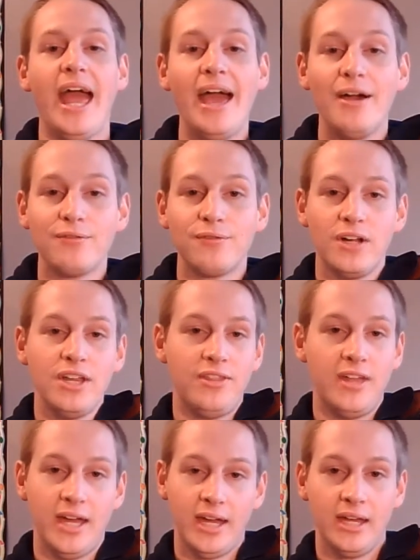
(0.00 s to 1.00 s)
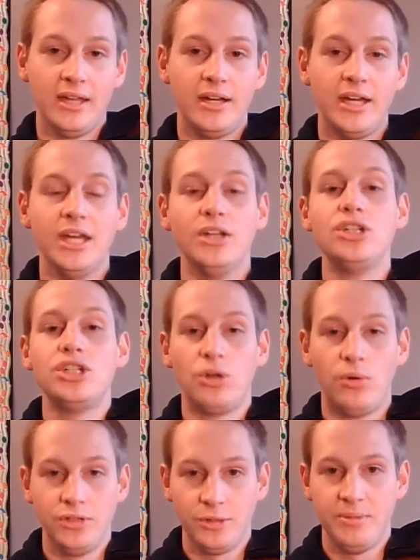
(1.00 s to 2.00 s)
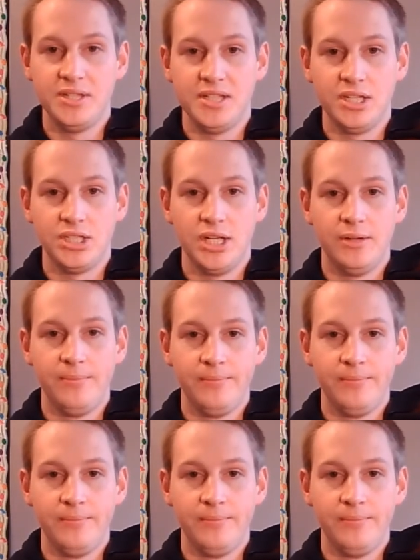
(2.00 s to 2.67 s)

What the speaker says: everything in shoulder position.